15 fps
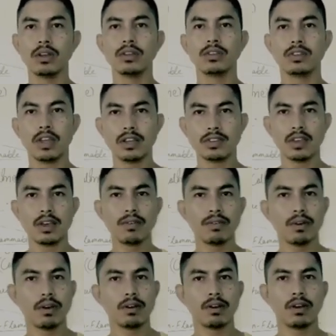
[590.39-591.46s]
Stay safe
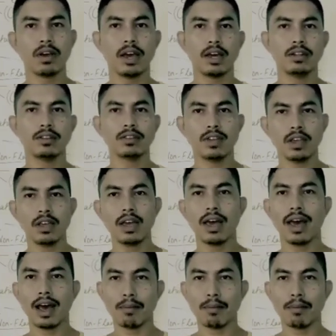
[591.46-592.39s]
and stay